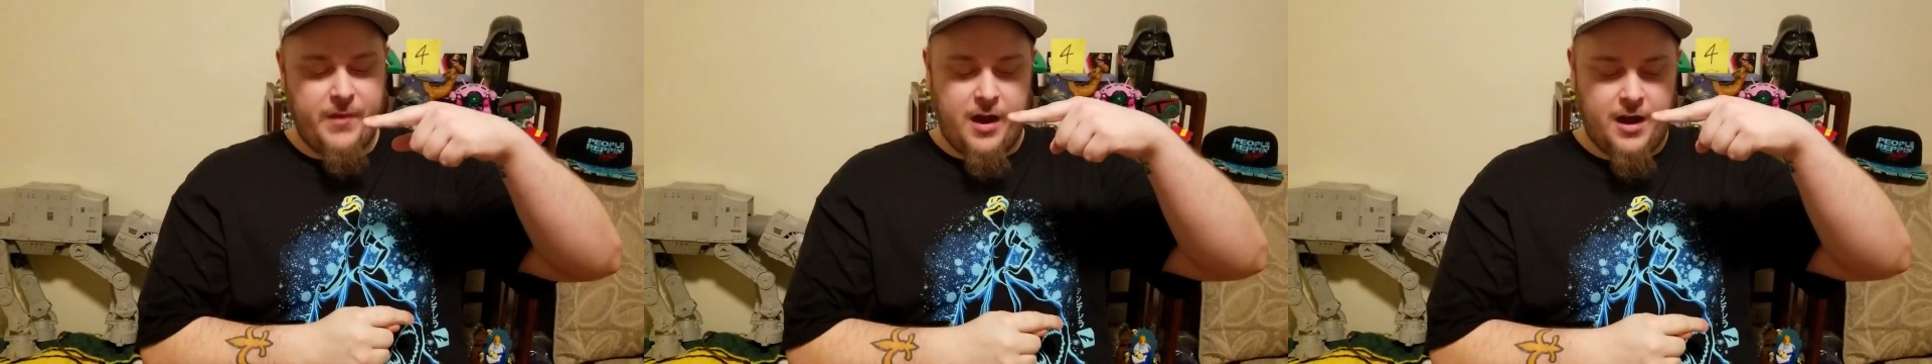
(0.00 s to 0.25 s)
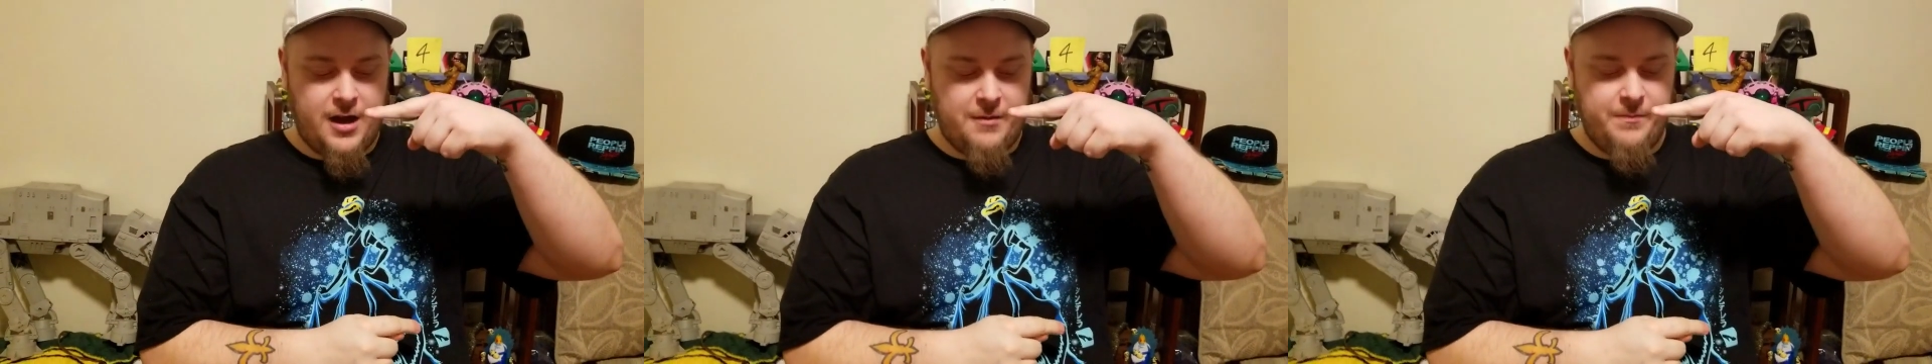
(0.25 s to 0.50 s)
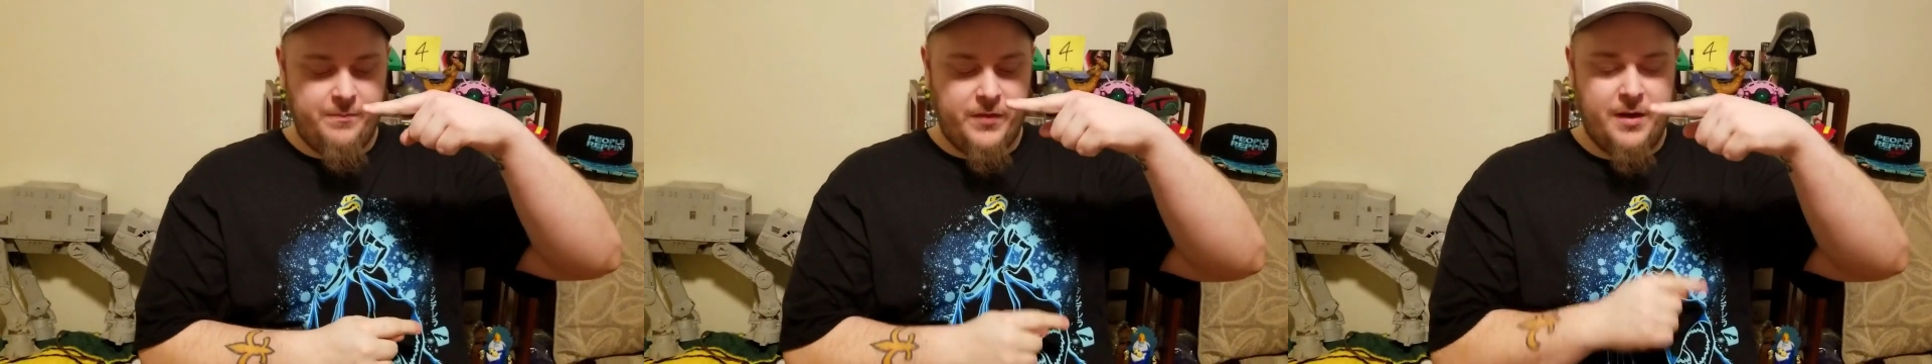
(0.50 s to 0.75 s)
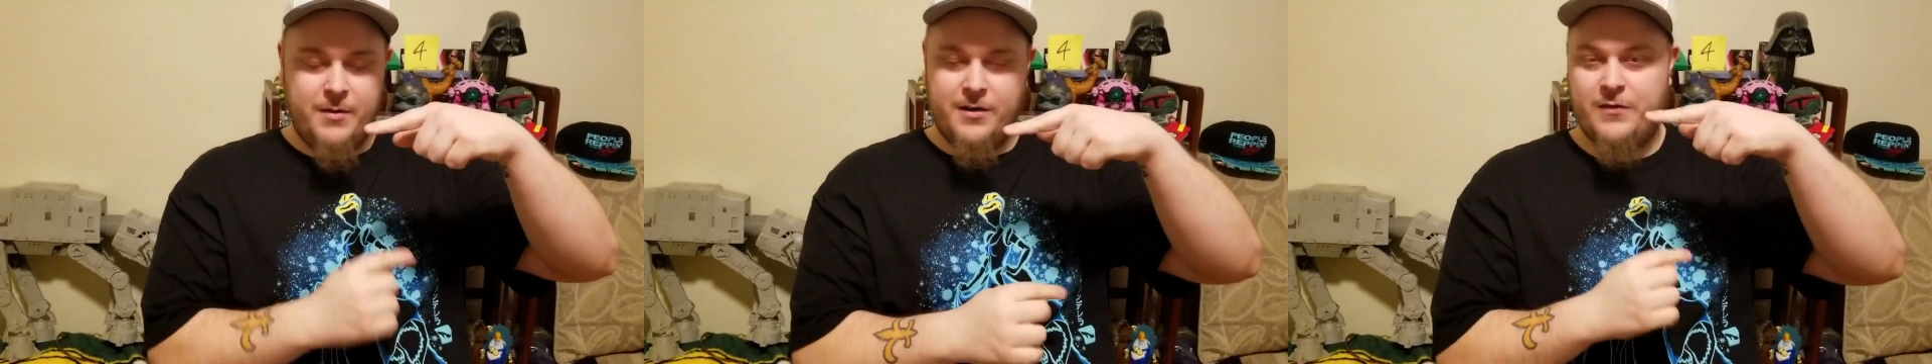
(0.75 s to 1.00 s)

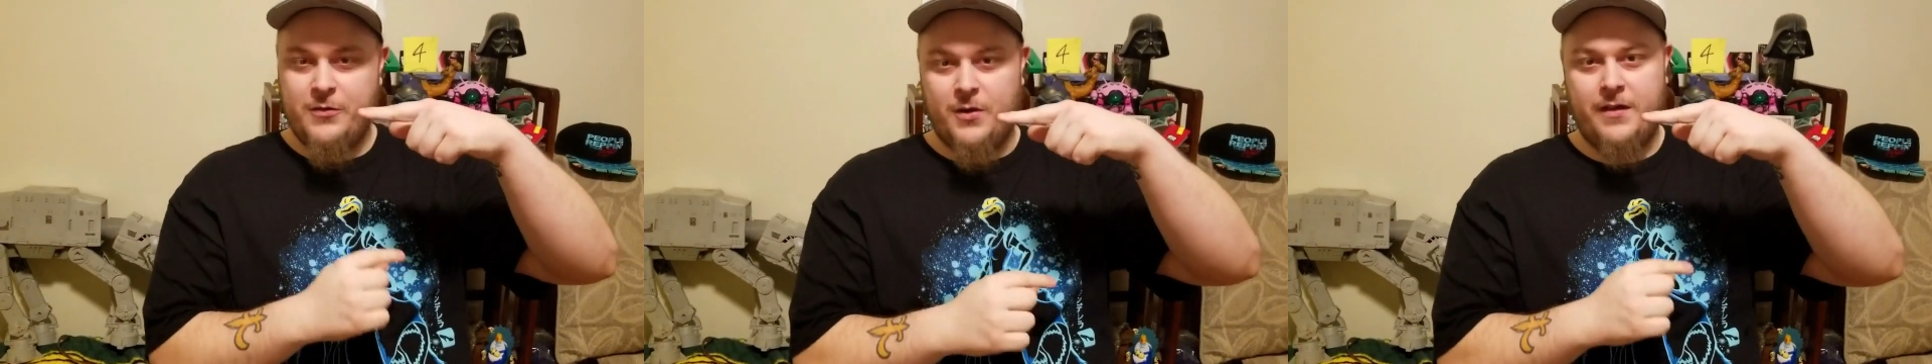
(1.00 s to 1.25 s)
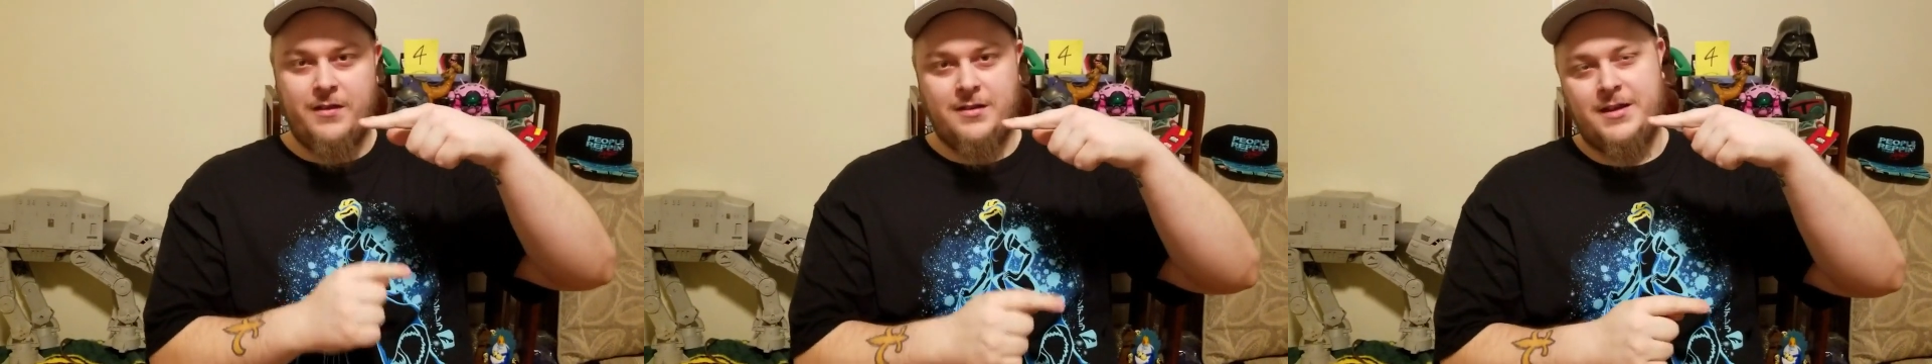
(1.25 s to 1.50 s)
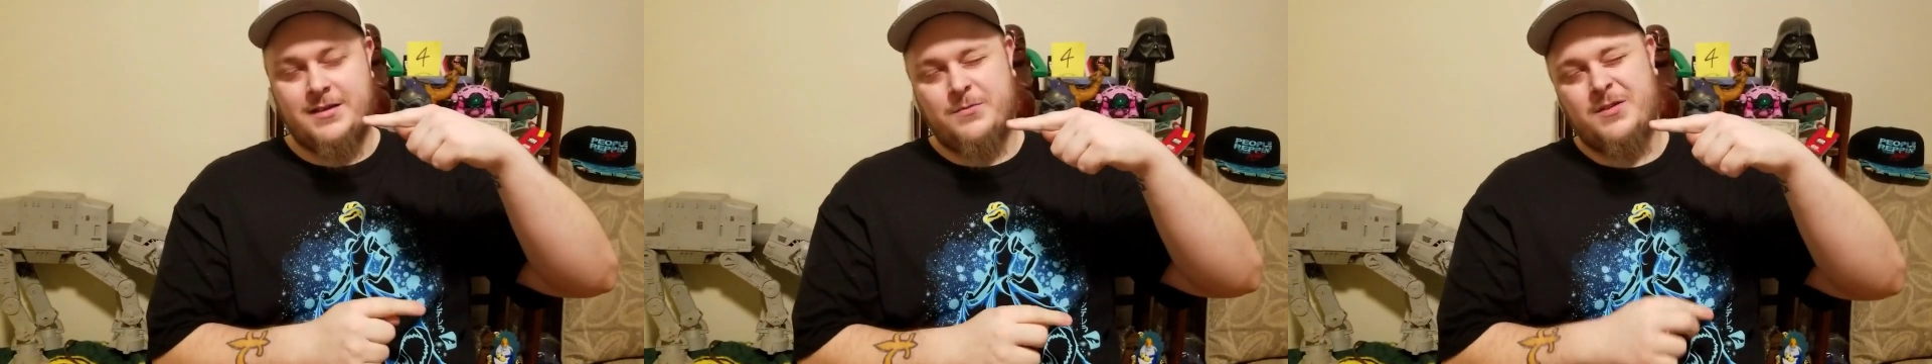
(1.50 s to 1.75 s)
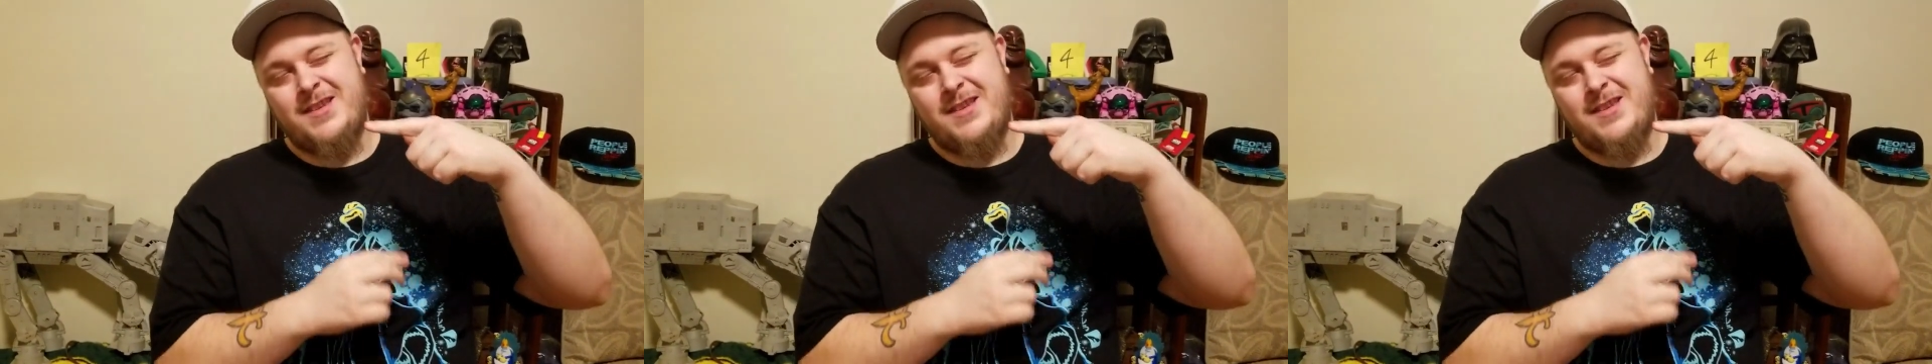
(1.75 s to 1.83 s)
Number 2 on the list, well,